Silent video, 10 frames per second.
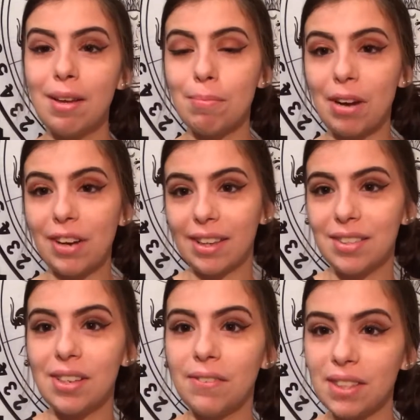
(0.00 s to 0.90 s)
my
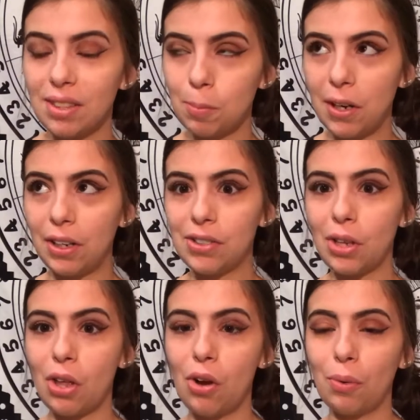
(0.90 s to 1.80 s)
relative's experience
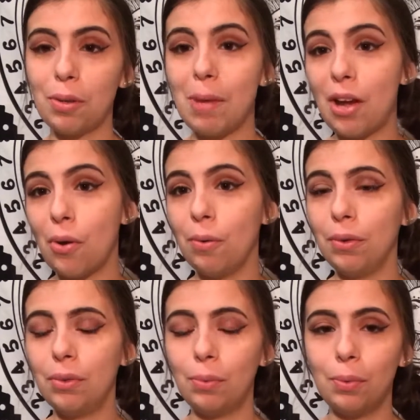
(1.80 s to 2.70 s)
along with my
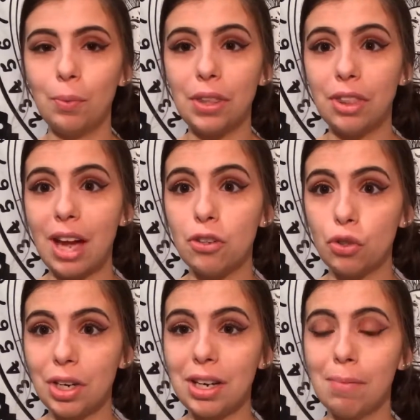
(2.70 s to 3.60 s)
own with that
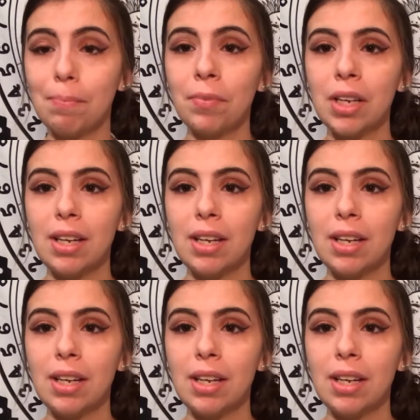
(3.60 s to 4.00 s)
dream.